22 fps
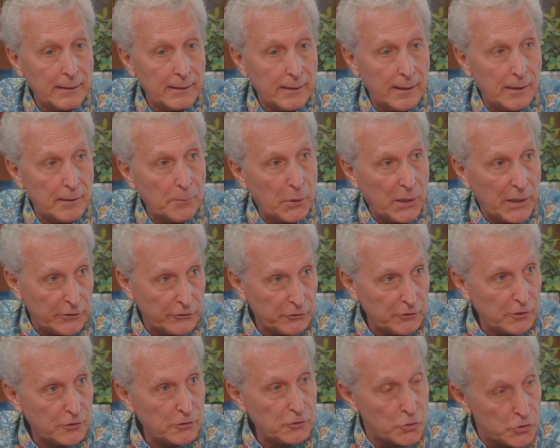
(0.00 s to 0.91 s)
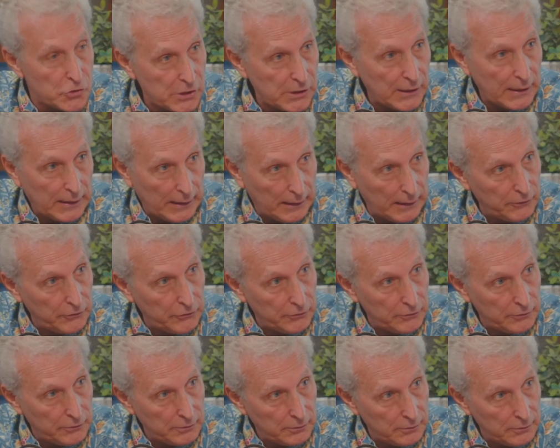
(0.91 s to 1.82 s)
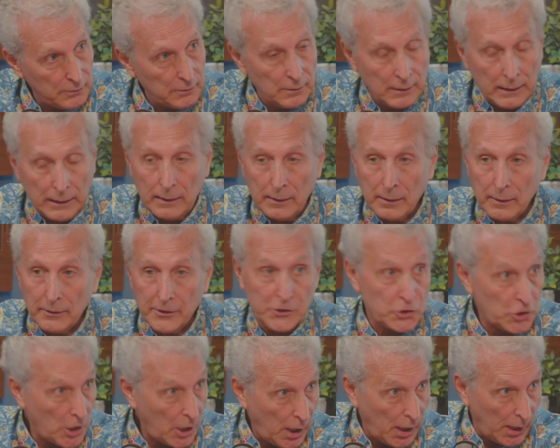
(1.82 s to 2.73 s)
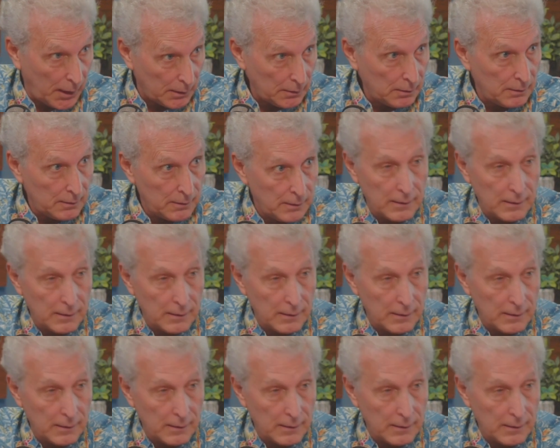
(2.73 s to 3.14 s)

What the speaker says: in a prostitution case, the John,